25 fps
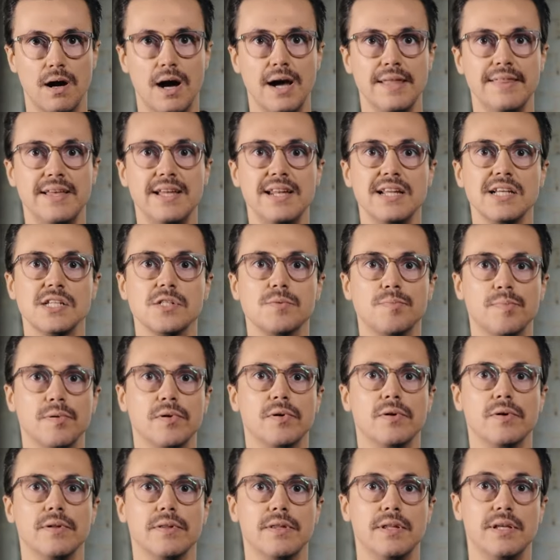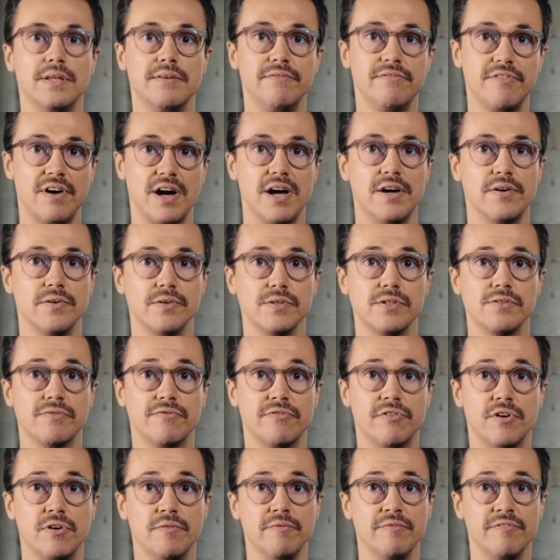I then export the files
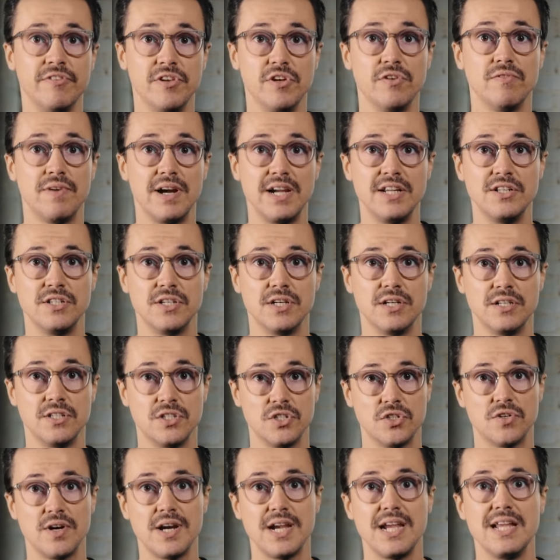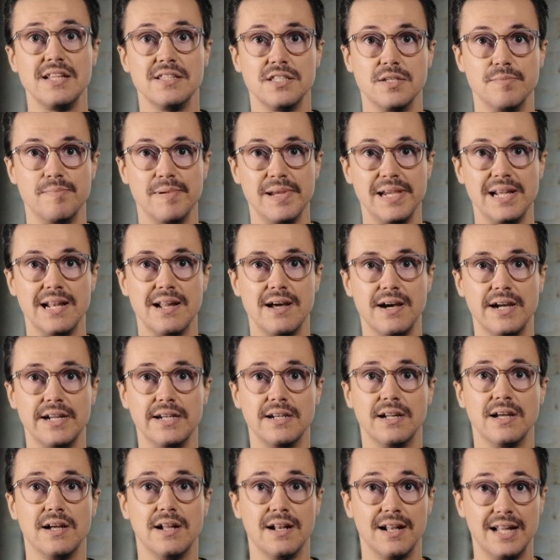from ViewRanger straight into
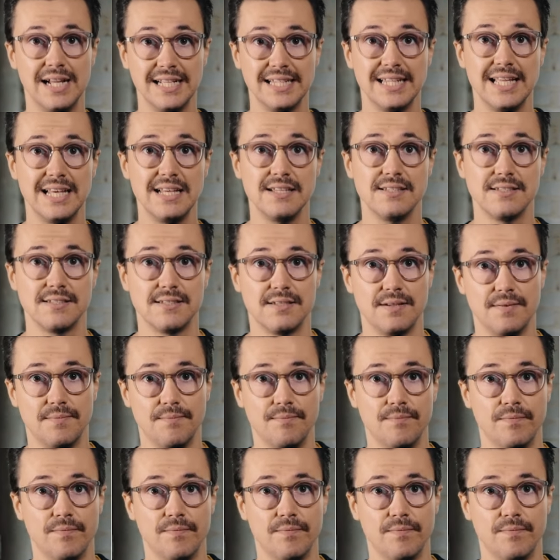Beeline like this.